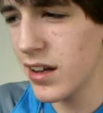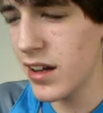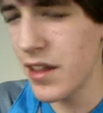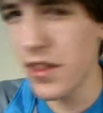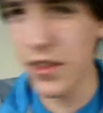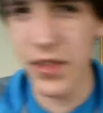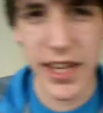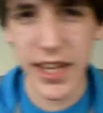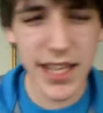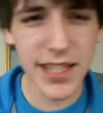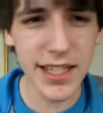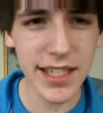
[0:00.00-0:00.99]
The thing
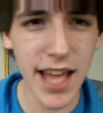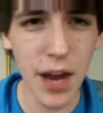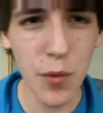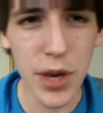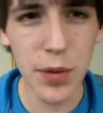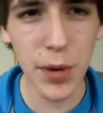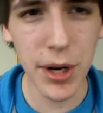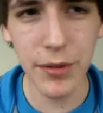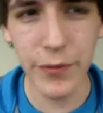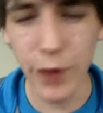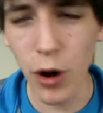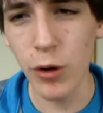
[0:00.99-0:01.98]
is that we were
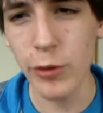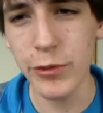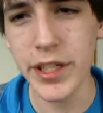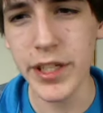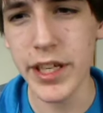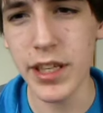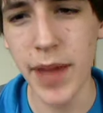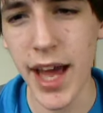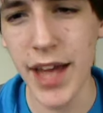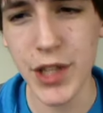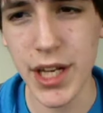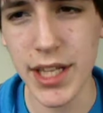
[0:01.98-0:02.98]
involved in the
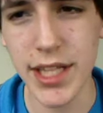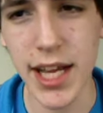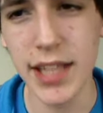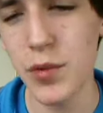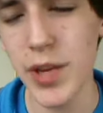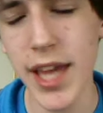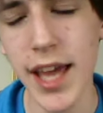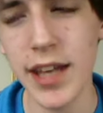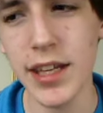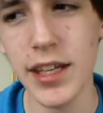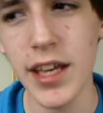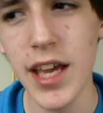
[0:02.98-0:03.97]
past genocides that we
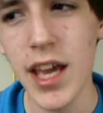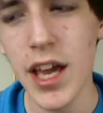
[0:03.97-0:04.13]
ended.